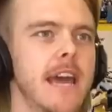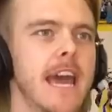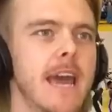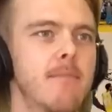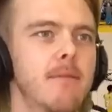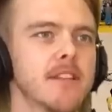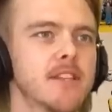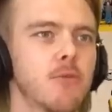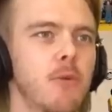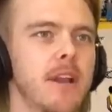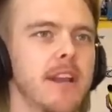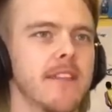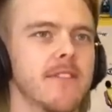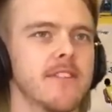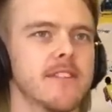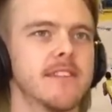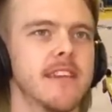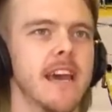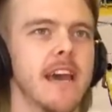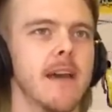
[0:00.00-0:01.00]
Hibbert's winning
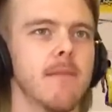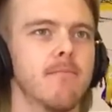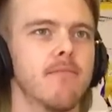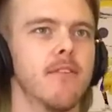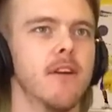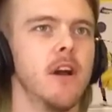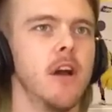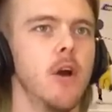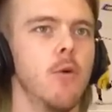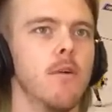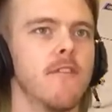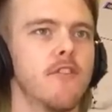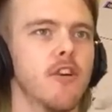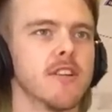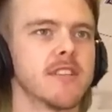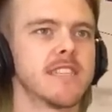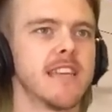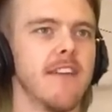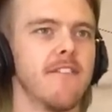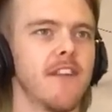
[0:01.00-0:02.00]
the tip. We've
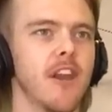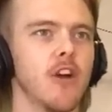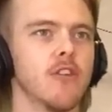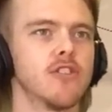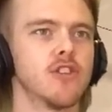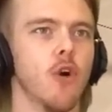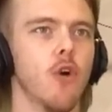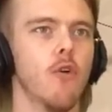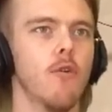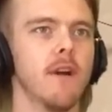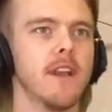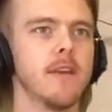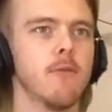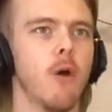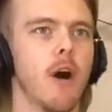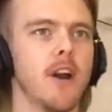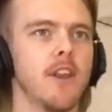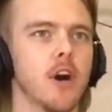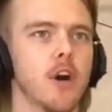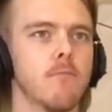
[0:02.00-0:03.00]
got Sefolosha already
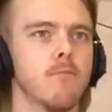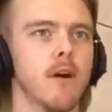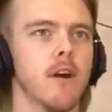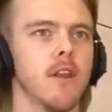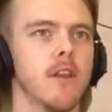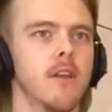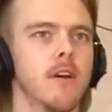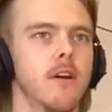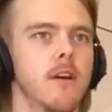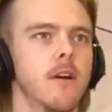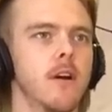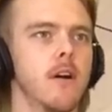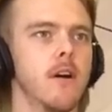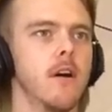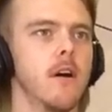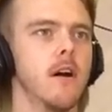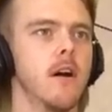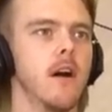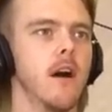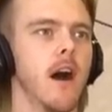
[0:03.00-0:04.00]
wide open.
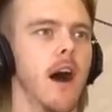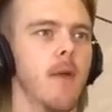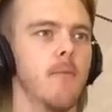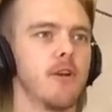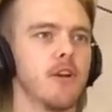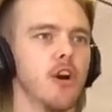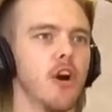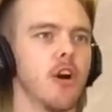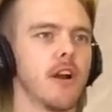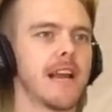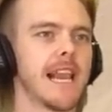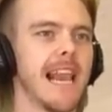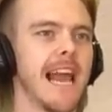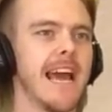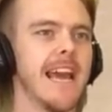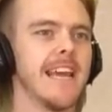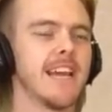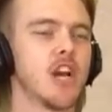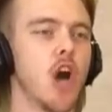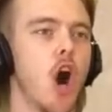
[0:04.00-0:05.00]
And we've got
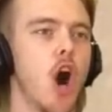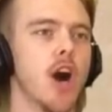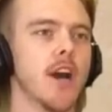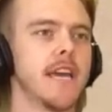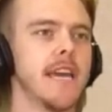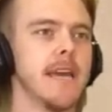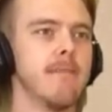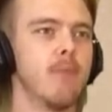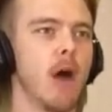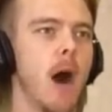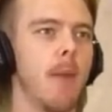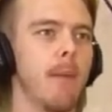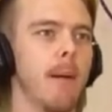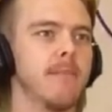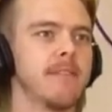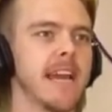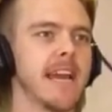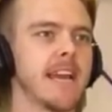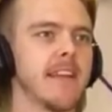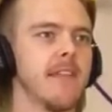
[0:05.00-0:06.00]
Clay. Can't keep up.
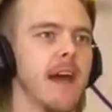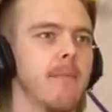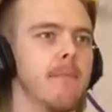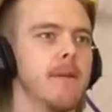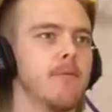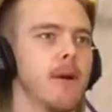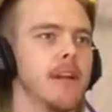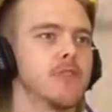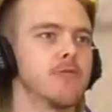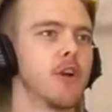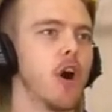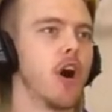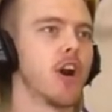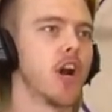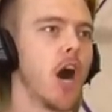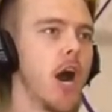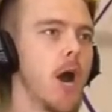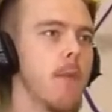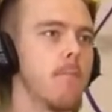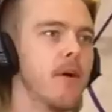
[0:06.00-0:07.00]
I'm taking that mid-range. We've got a
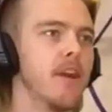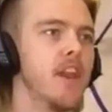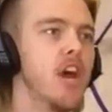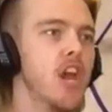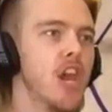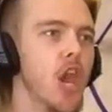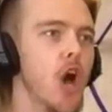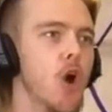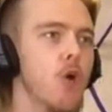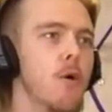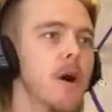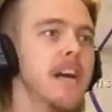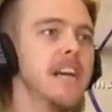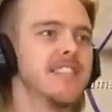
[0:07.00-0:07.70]
guy open. Lou,